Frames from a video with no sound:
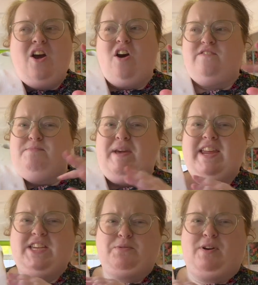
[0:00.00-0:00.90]
of the
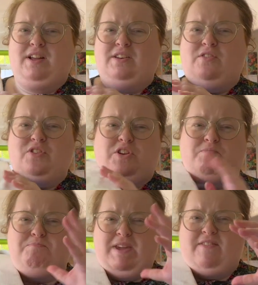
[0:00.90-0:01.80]
beige one, of the
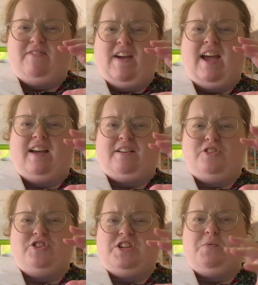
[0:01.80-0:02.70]
big fat
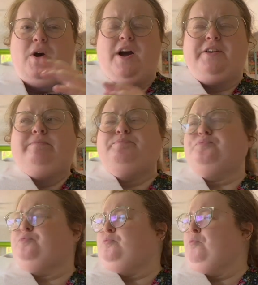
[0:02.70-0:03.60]
cushy one,
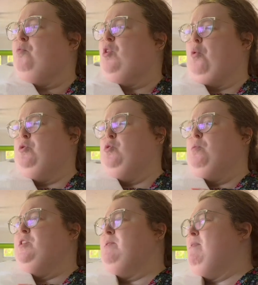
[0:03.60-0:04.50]
was
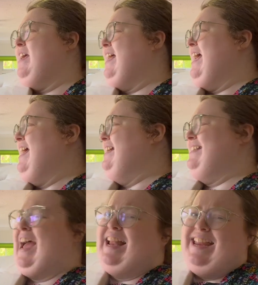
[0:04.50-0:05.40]
almost a bit
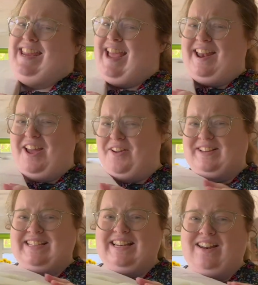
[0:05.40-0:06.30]
tanny yellow, and I
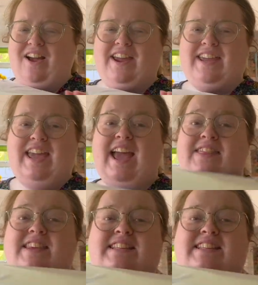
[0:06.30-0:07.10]
didn't like it. And this